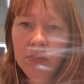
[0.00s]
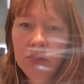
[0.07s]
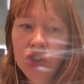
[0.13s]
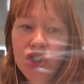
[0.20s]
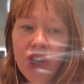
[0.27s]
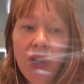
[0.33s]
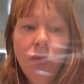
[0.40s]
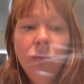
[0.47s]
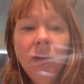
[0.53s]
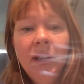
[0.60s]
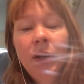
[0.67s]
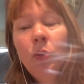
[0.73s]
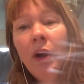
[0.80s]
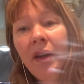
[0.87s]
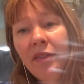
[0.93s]
generally
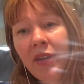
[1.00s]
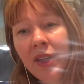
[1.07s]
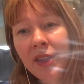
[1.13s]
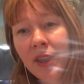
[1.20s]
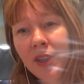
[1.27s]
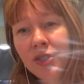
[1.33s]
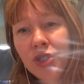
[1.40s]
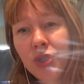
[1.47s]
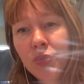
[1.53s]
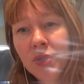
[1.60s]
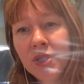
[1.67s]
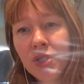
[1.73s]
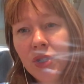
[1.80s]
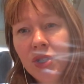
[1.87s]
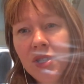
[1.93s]
where they get to
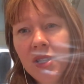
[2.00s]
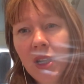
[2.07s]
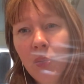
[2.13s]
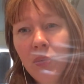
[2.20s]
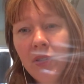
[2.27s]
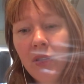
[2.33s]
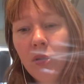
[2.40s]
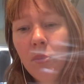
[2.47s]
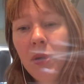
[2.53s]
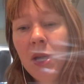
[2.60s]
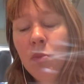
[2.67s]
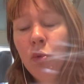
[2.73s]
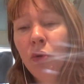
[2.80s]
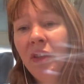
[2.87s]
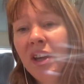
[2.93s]
associate with other
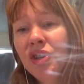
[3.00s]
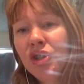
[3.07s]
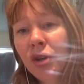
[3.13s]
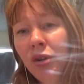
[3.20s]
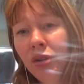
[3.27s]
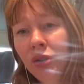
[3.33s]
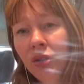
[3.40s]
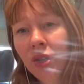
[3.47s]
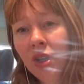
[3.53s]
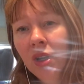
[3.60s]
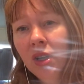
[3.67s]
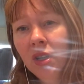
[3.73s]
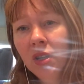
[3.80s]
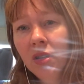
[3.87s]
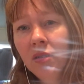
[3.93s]
people.
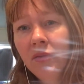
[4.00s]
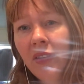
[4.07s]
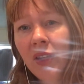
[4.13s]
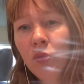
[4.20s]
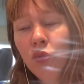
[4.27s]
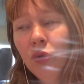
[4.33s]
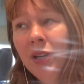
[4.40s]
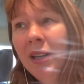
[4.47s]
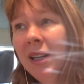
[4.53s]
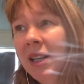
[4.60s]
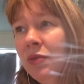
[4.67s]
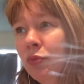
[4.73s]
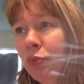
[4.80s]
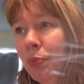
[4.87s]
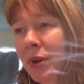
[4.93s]
They
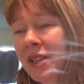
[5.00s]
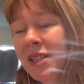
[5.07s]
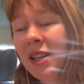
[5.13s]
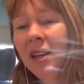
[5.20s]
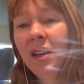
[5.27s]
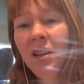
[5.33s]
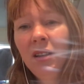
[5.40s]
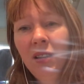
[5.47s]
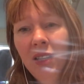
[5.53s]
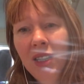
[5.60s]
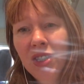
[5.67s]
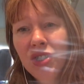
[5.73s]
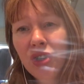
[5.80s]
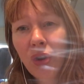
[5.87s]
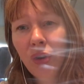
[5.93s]
really particularly
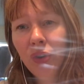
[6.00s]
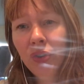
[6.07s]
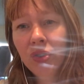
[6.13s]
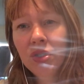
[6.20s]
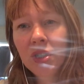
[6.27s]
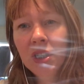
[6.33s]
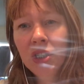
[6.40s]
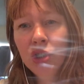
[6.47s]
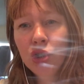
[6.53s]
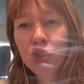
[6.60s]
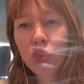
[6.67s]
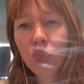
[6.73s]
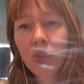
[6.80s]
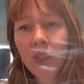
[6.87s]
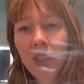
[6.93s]
don't
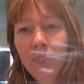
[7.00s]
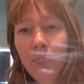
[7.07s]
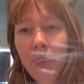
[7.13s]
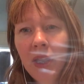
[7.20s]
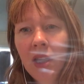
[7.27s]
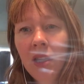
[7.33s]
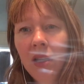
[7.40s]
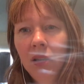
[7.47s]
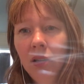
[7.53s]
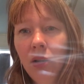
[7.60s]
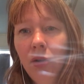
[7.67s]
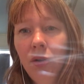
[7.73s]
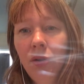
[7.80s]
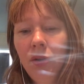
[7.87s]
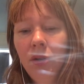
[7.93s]
enjoy being
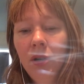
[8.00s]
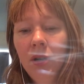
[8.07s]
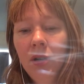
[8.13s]
alone,